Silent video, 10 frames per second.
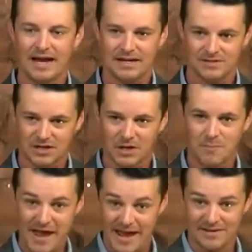It's a
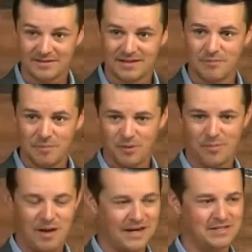command, let me
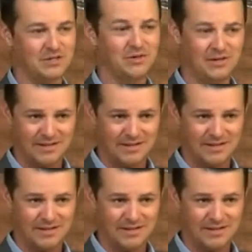remind you.